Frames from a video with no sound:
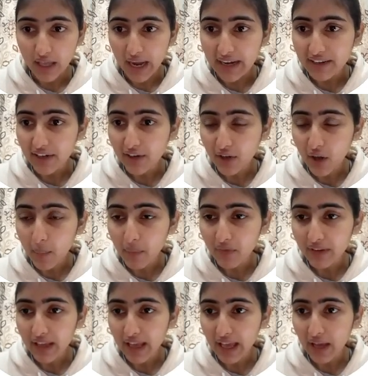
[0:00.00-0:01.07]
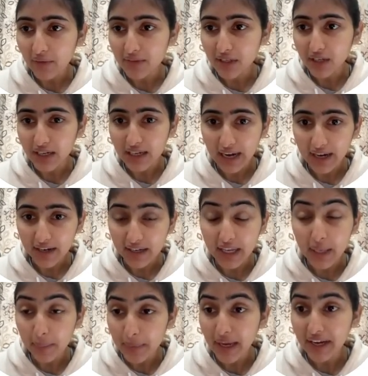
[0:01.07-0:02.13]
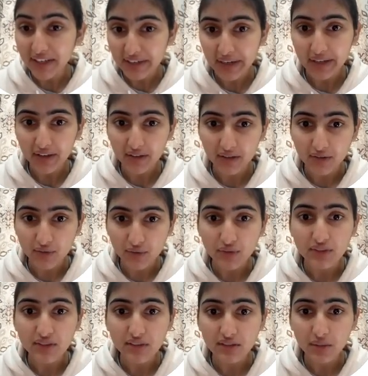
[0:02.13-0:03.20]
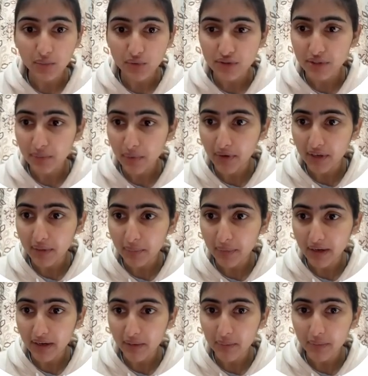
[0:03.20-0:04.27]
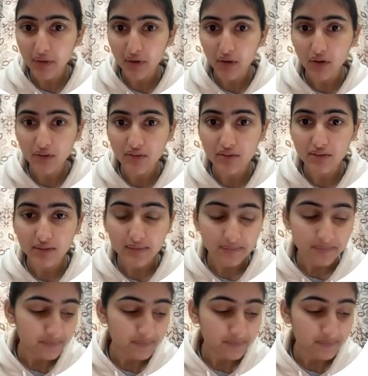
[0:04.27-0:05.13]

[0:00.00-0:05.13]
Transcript: At the top, we have the client KPI tracker. So this is the most important part because